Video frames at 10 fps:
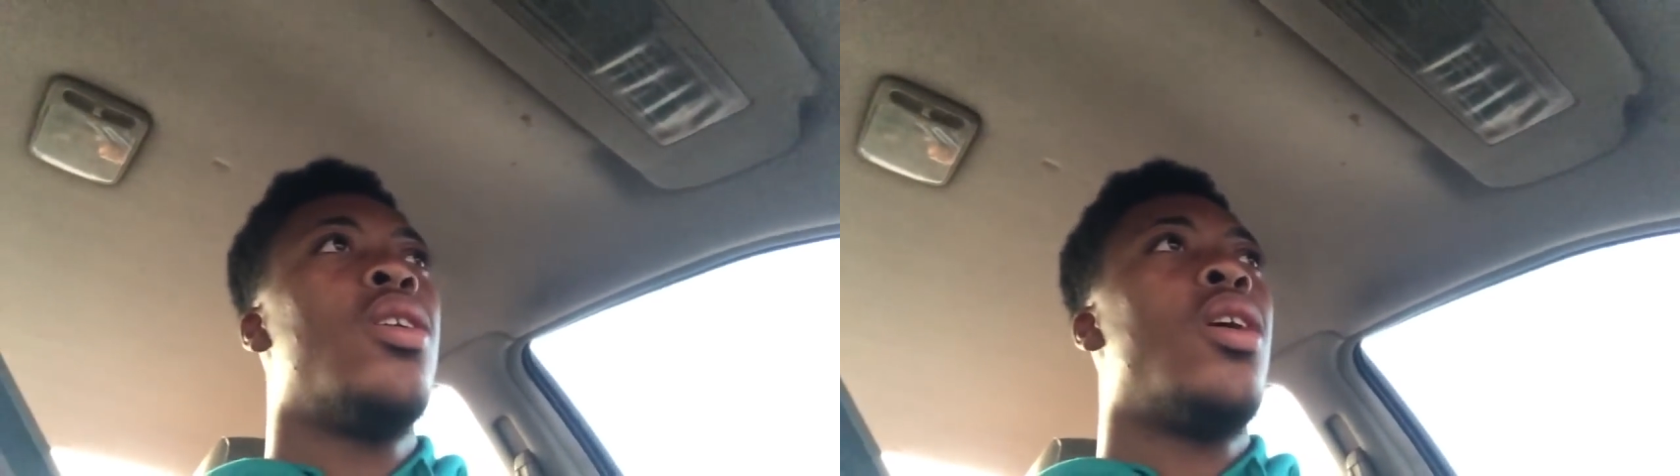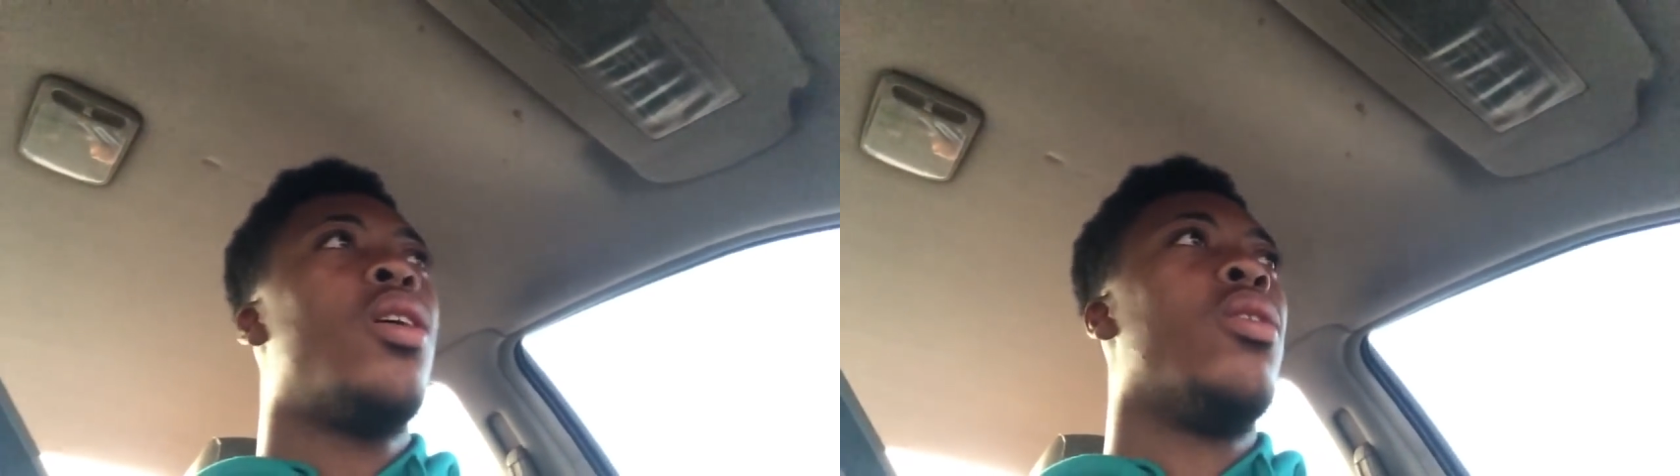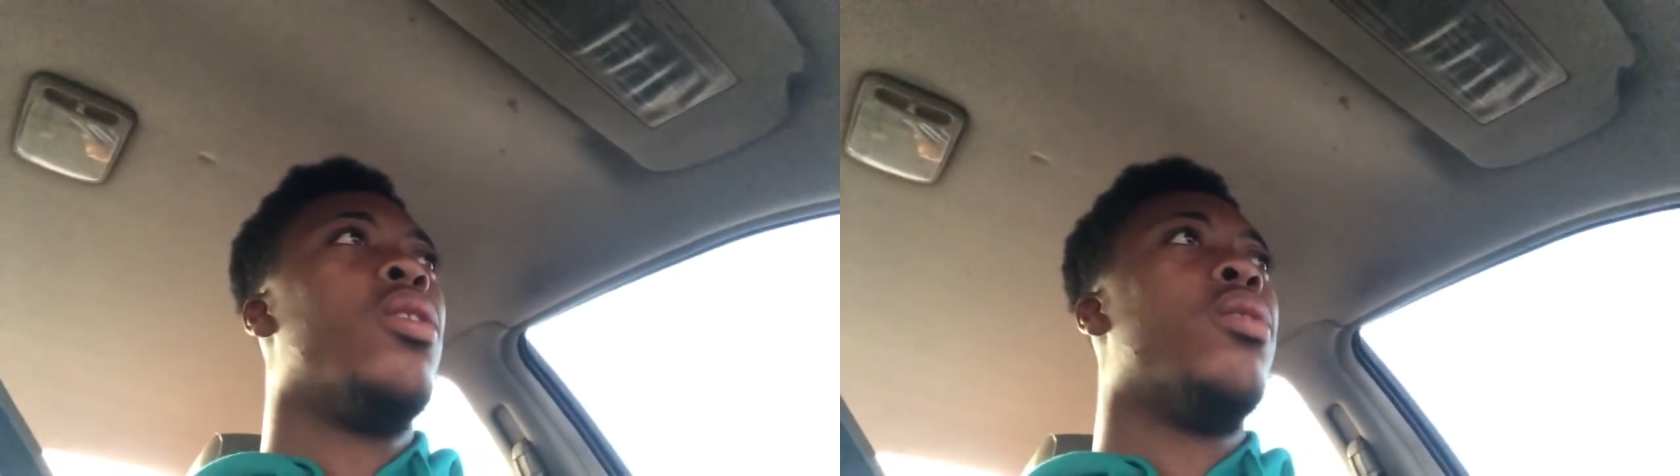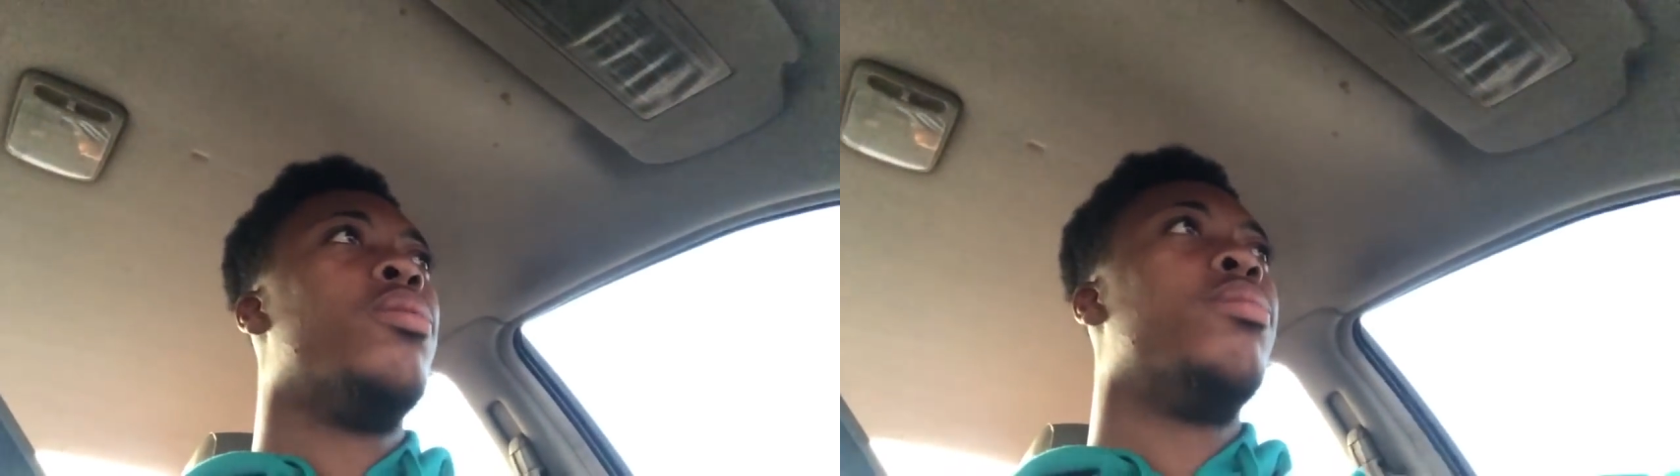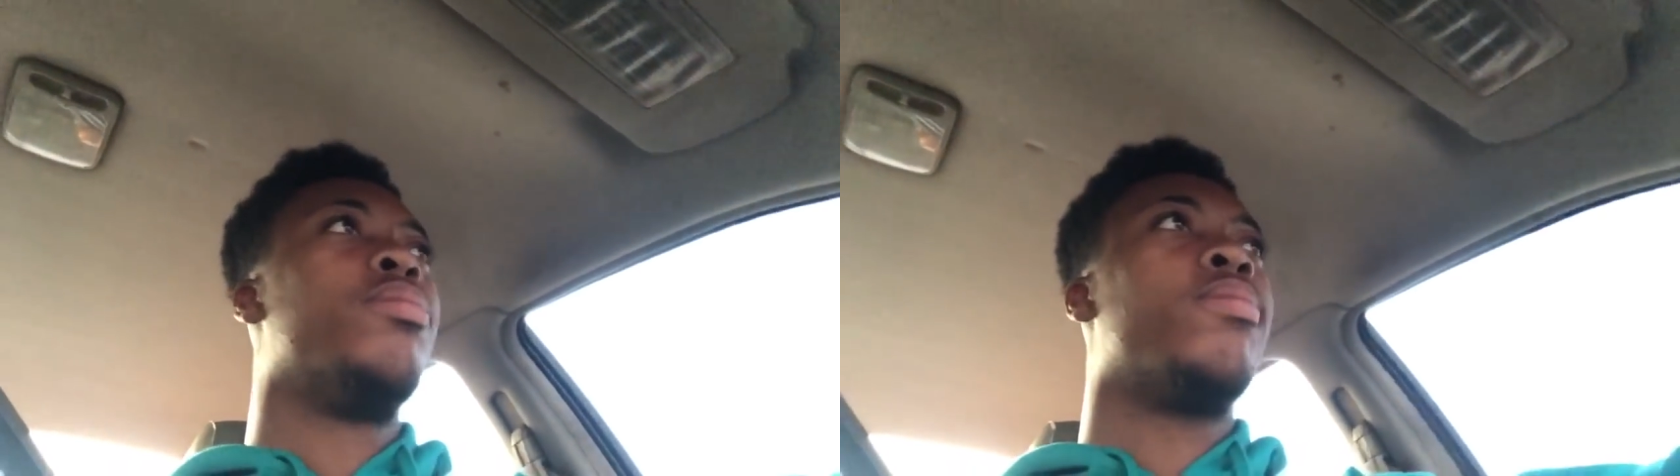I don't know.
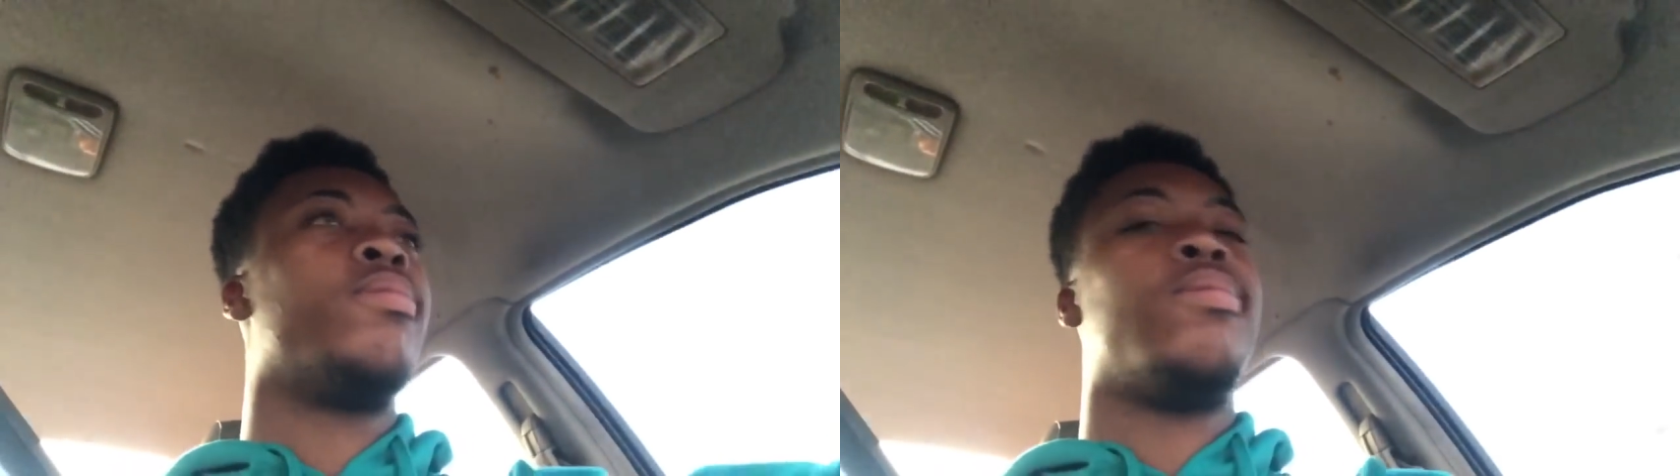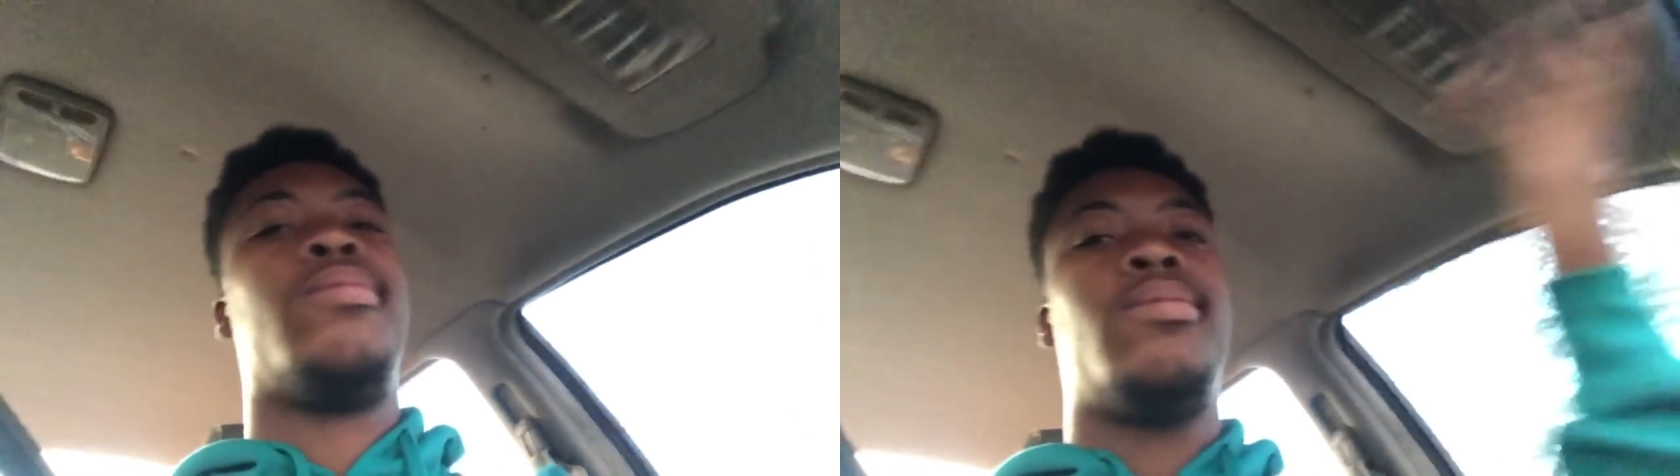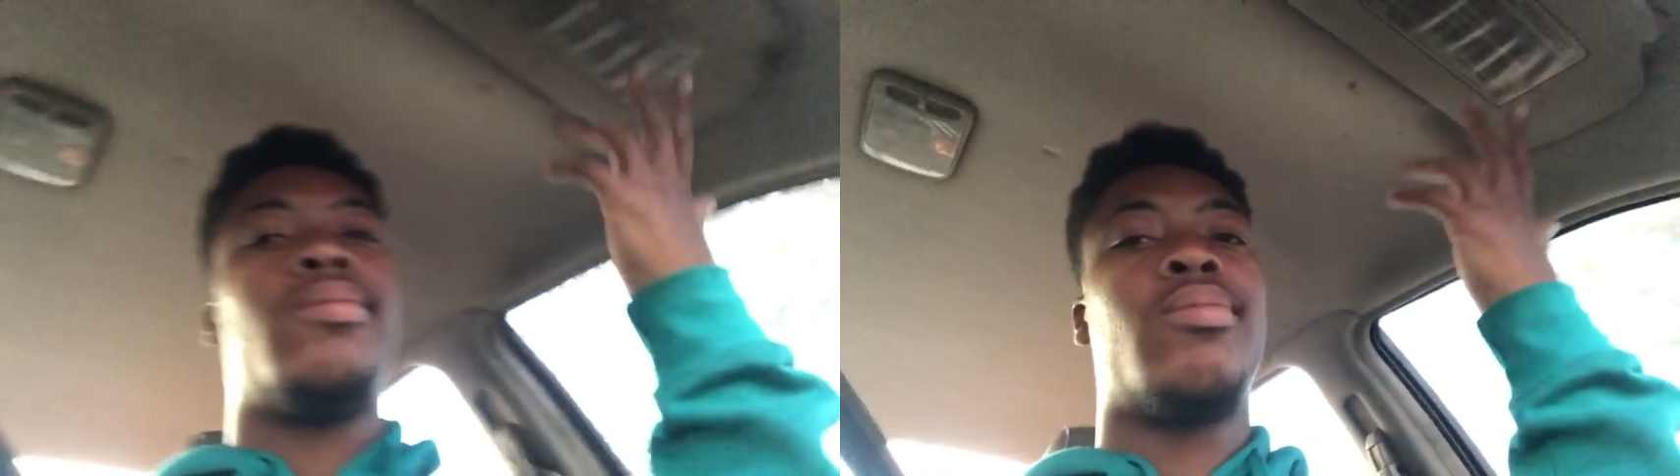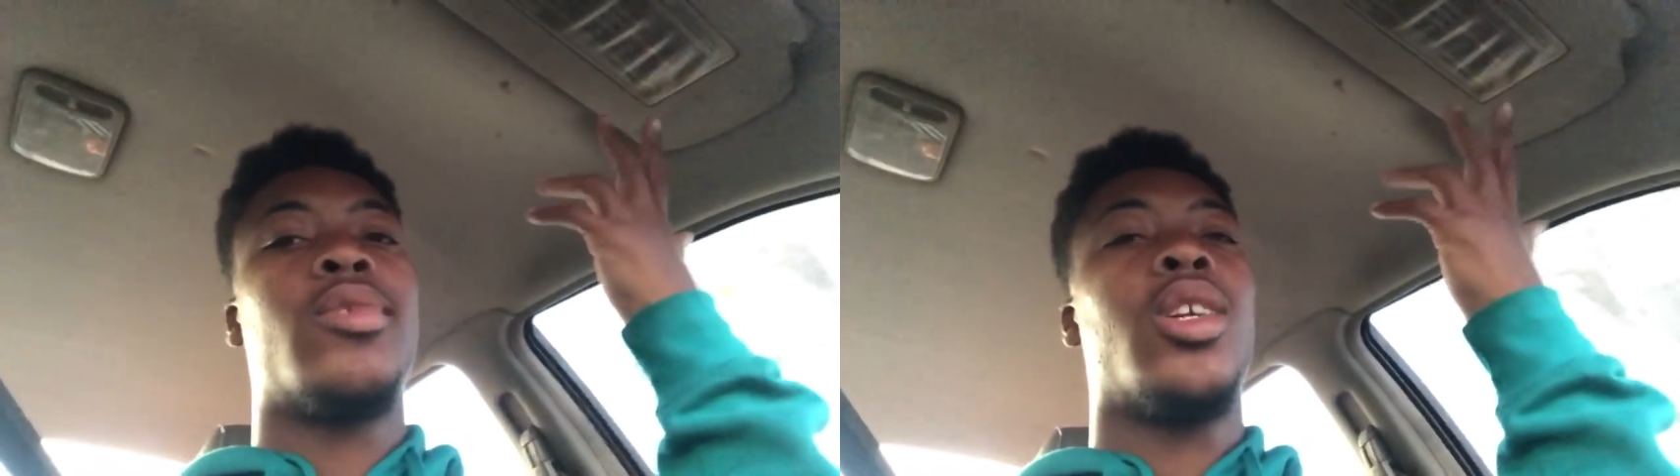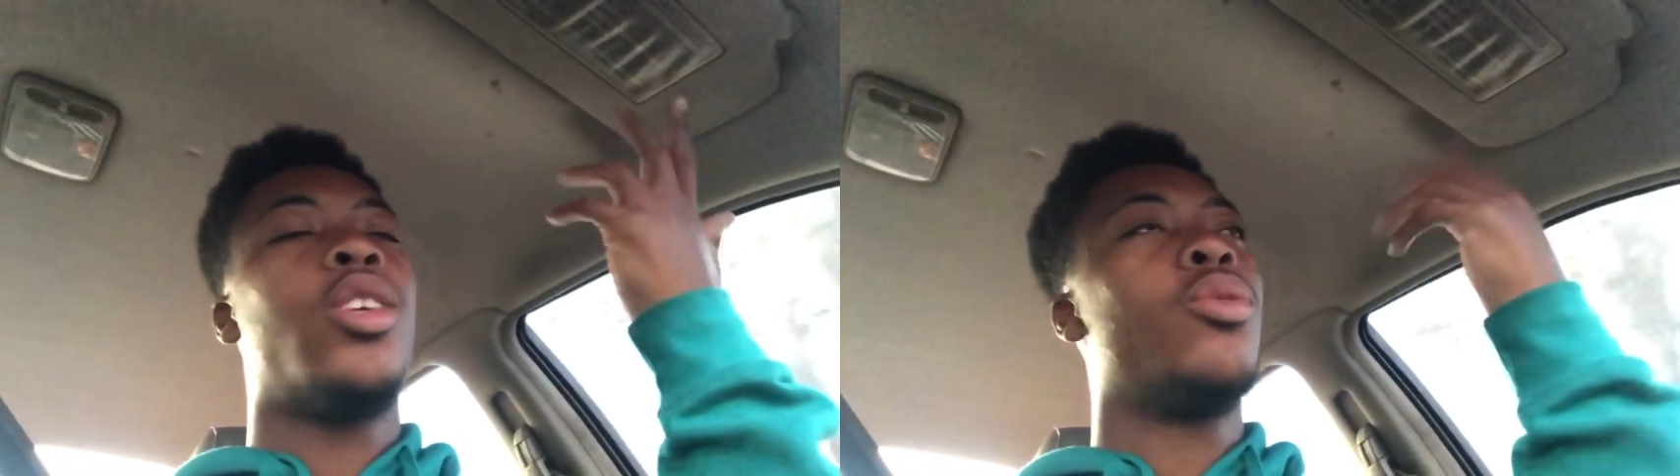It's